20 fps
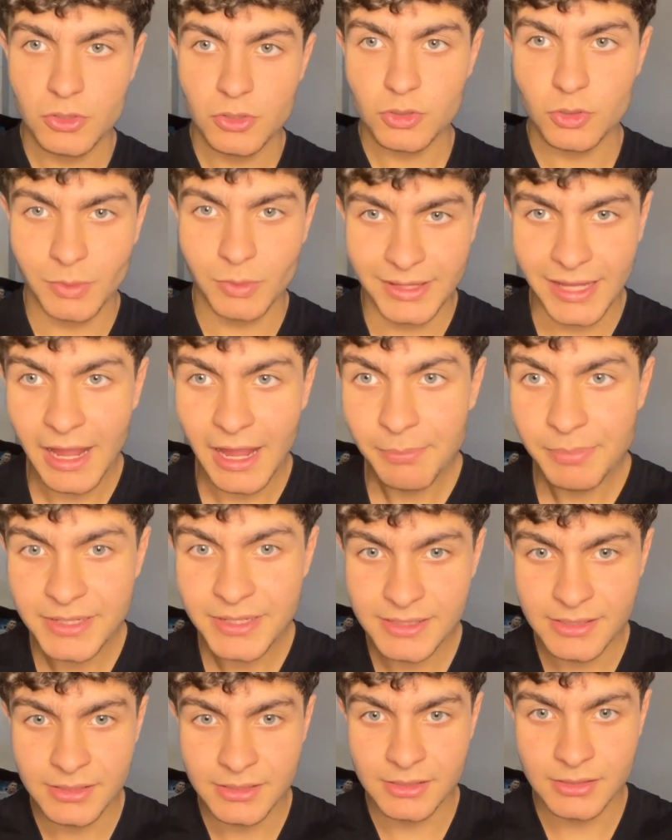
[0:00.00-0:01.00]
So what
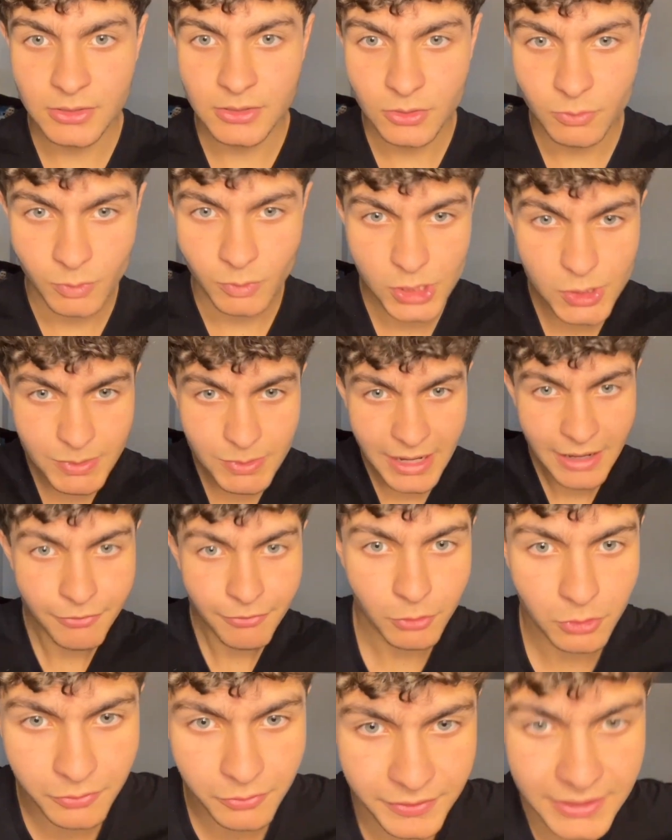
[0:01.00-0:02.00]
happens is, once we
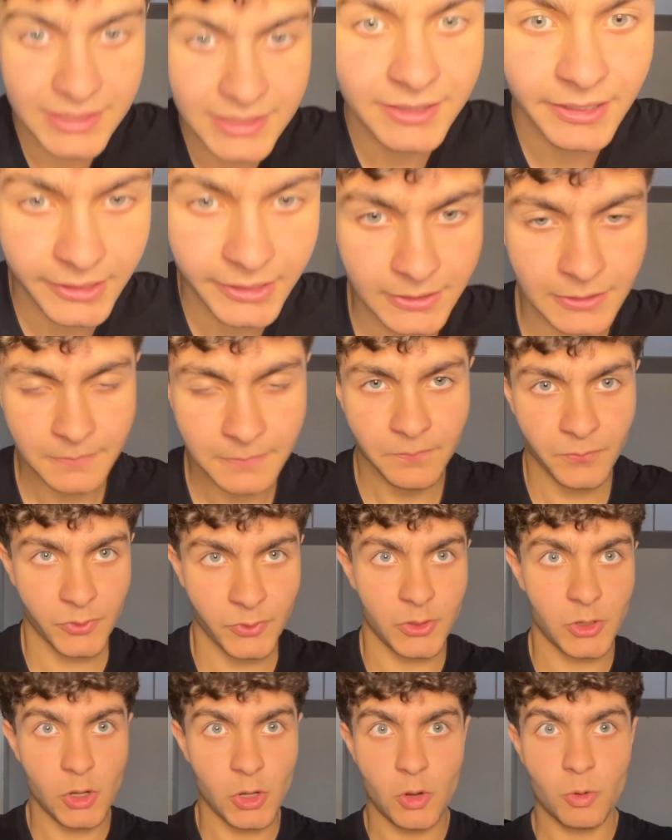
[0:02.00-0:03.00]
have all of this data,
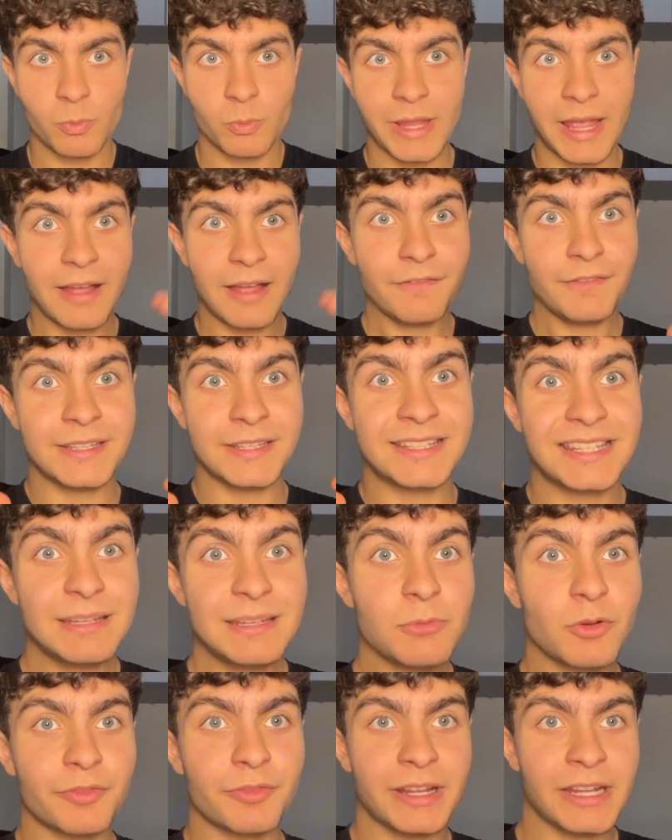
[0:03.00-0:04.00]
we have a
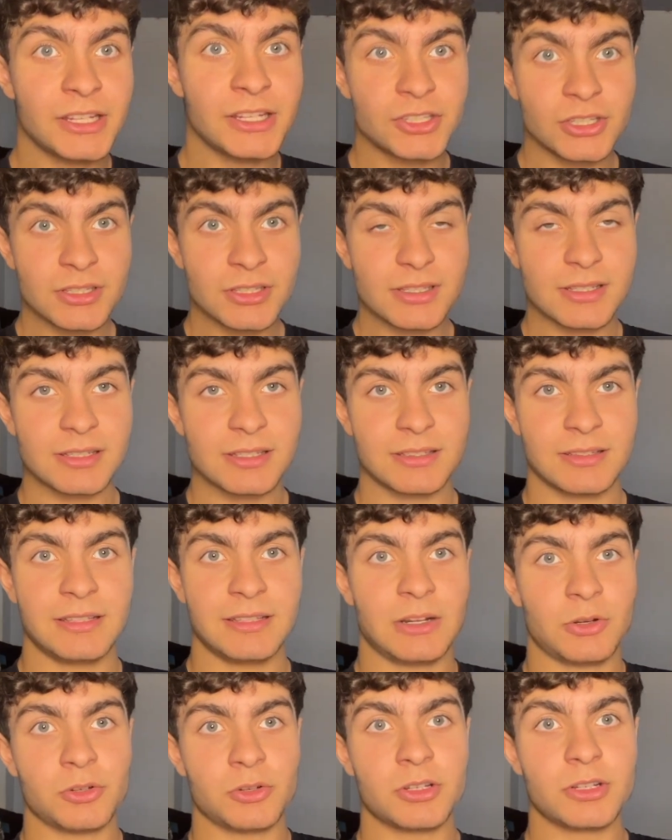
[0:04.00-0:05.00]
team of agents
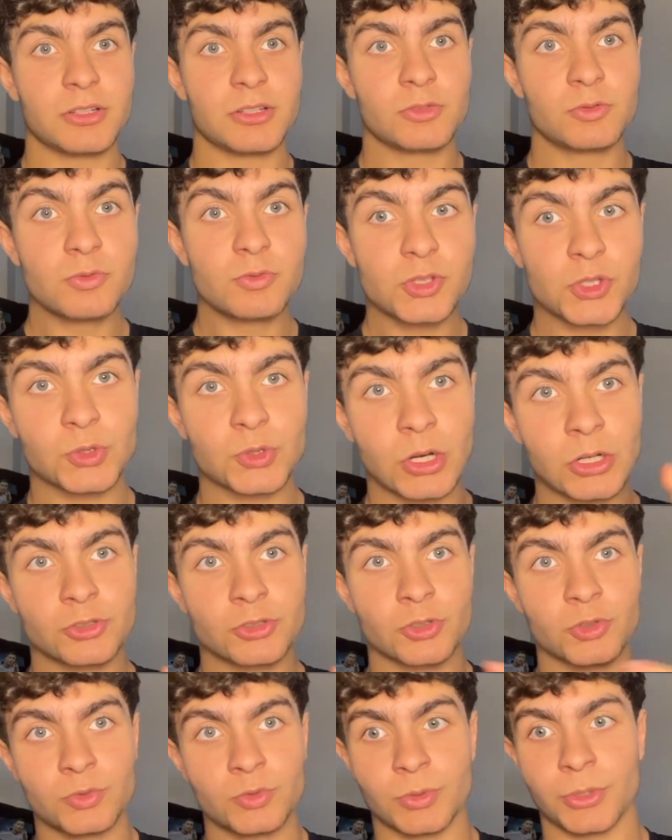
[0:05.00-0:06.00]
that are gonna do
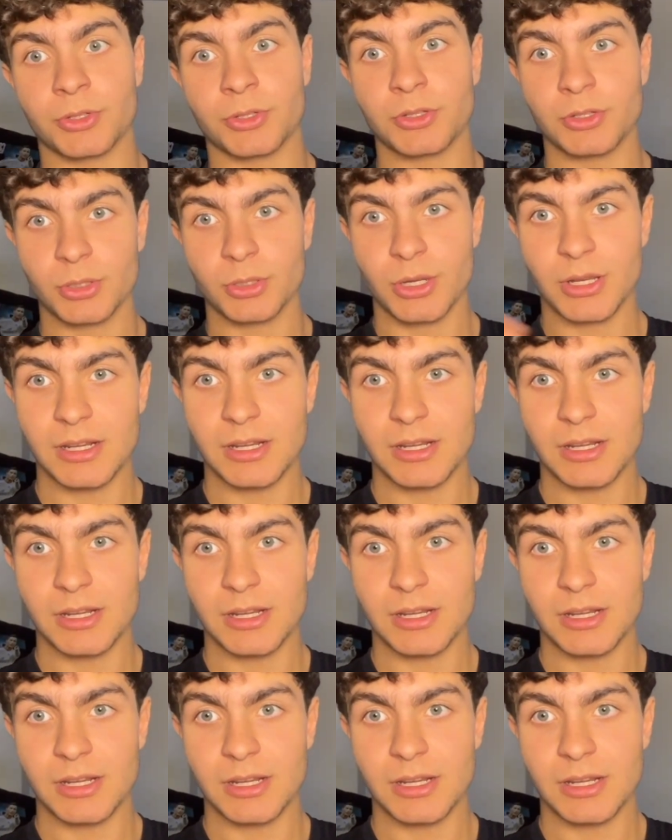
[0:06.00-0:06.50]
structured work.